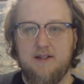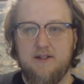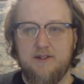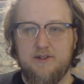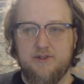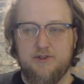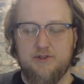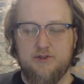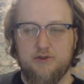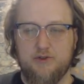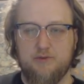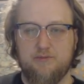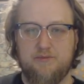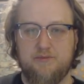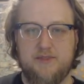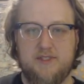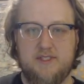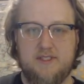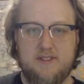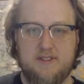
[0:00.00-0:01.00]

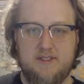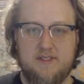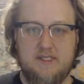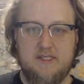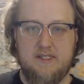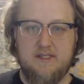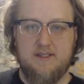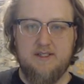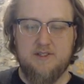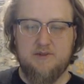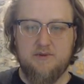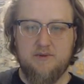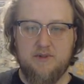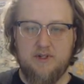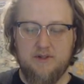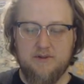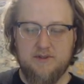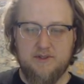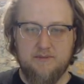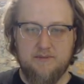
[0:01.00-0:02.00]
Soups. This one
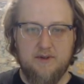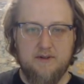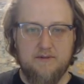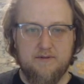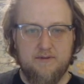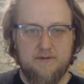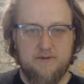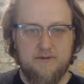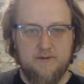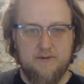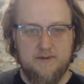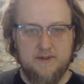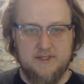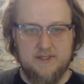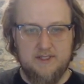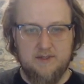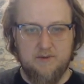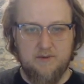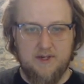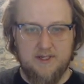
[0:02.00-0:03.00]
goes above. Let's
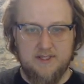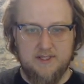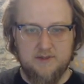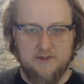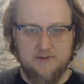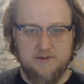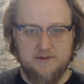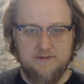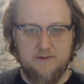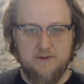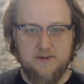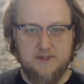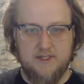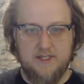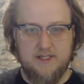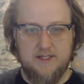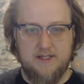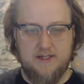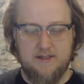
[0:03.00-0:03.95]
see why this one's $14.